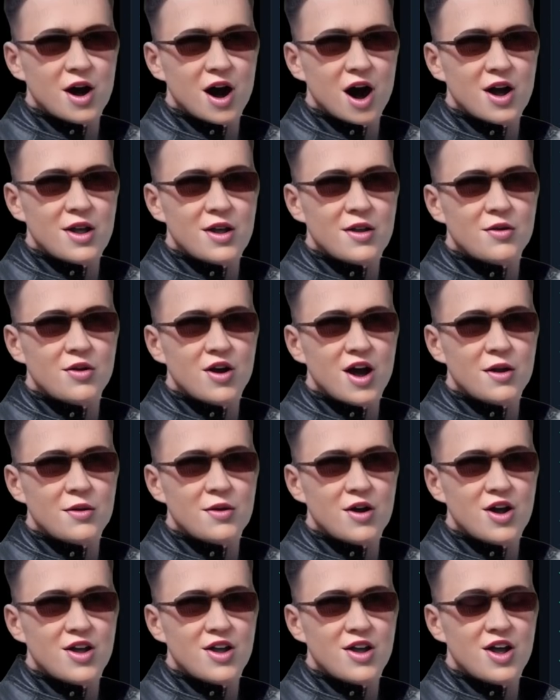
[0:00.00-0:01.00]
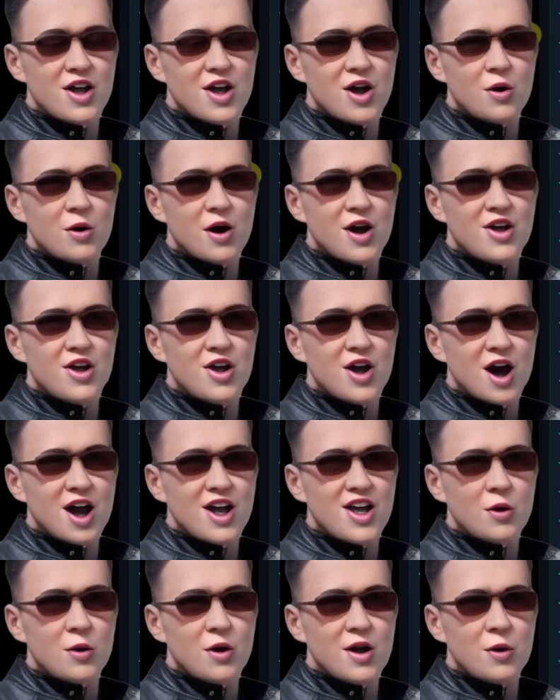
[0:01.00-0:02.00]
On the free version, you are
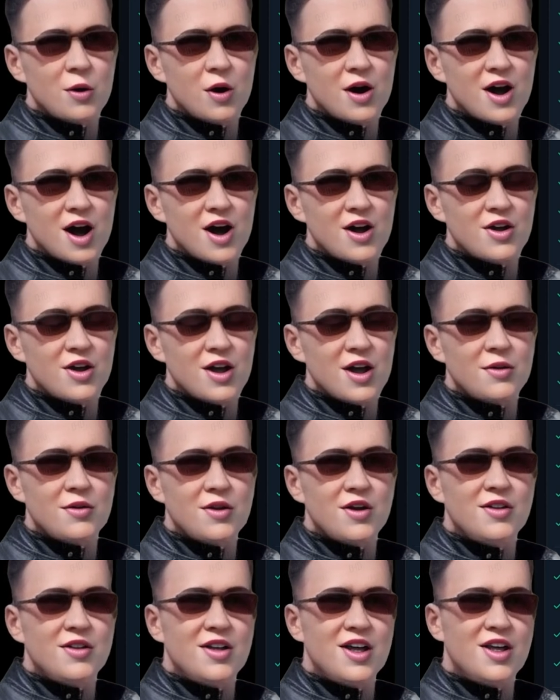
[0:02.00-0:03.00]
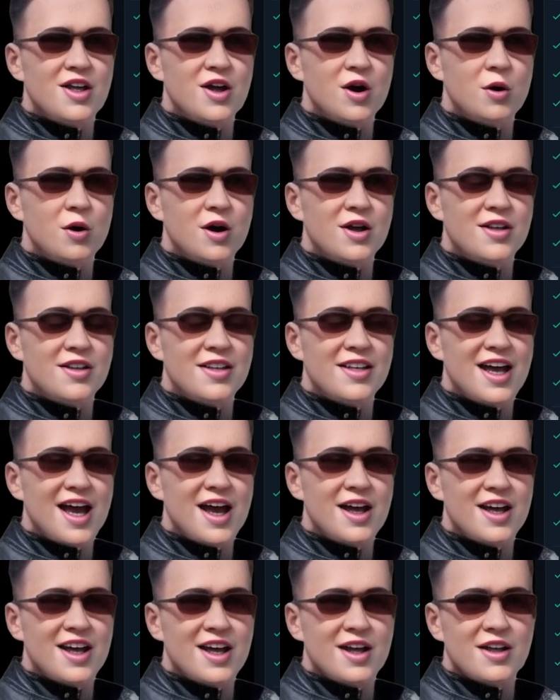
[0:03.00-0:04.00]
charged with 150 tokens
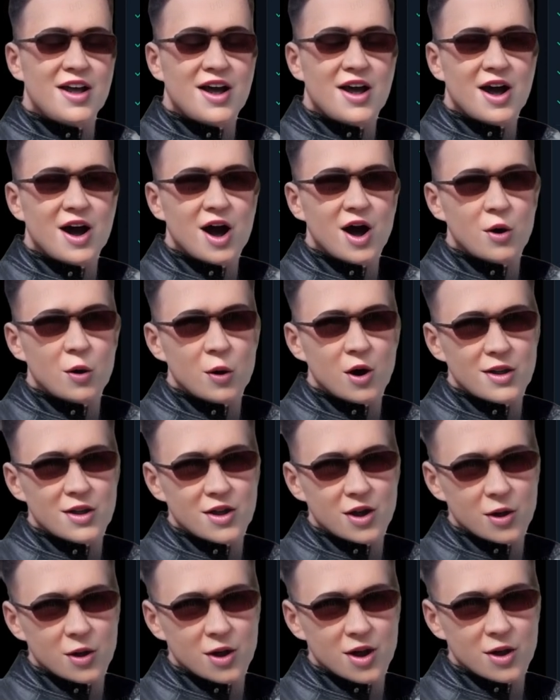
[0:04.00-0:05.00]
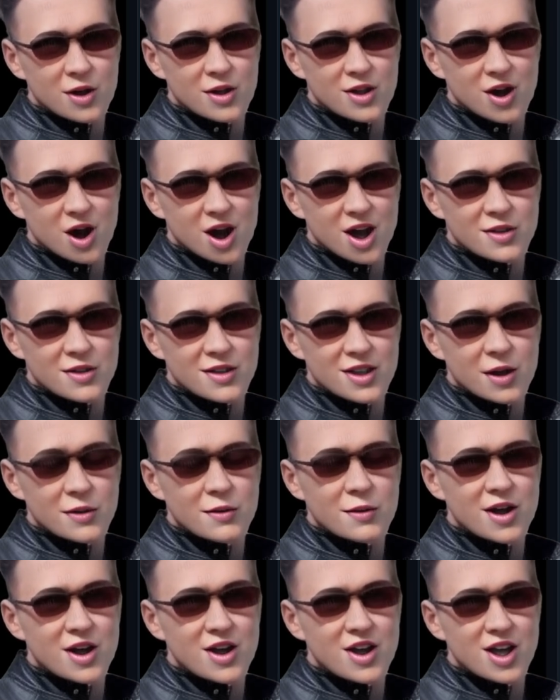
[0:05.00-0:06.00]
daily. Whether you use all of
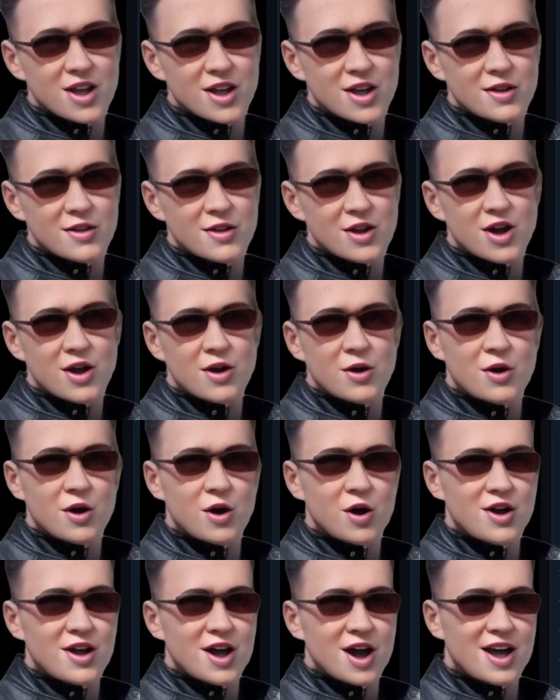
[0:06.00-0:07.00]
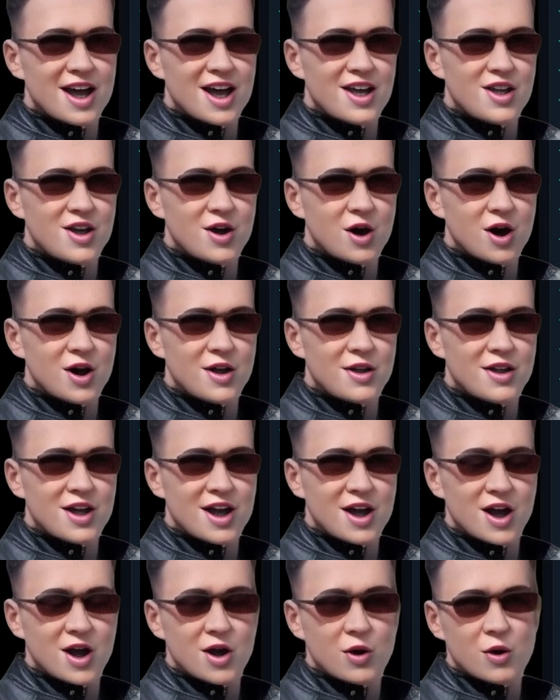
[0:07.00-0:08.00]
them, just a few, or none at all,
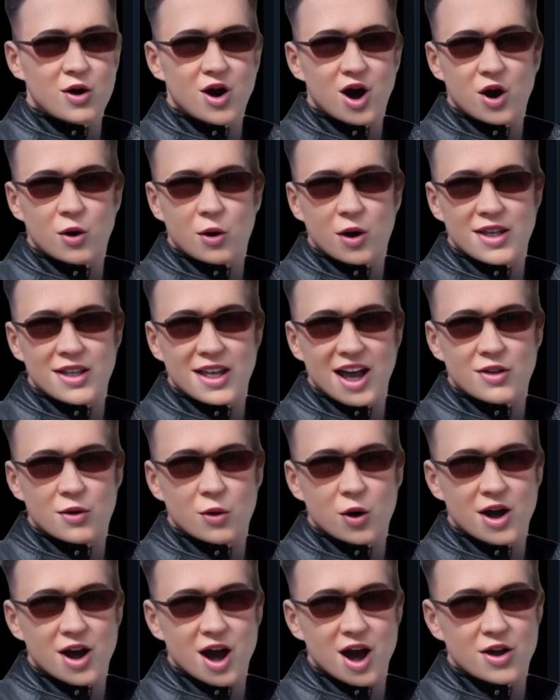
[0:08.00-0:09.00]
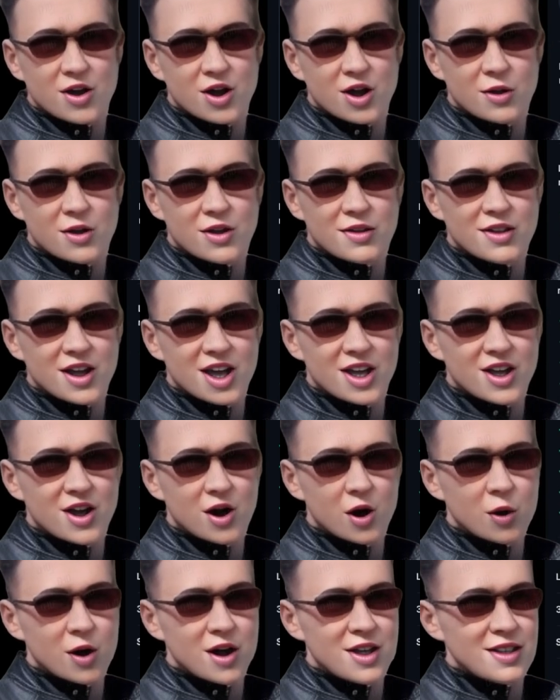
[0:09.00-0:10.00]
you'll always have 150
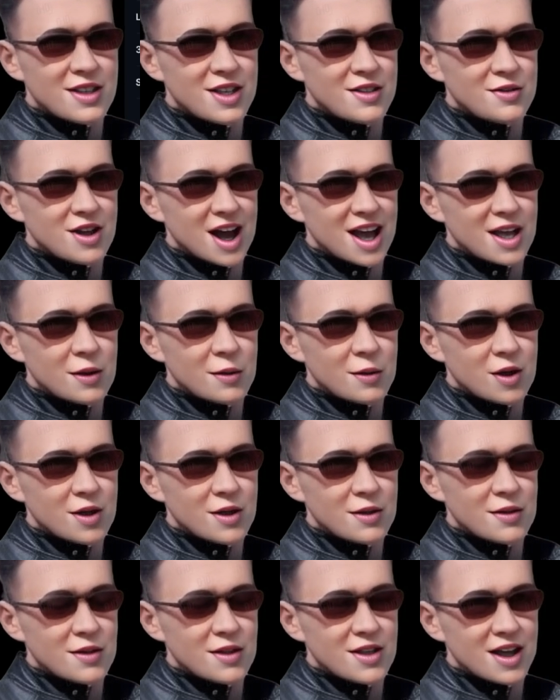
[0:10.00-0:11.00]
tokens available.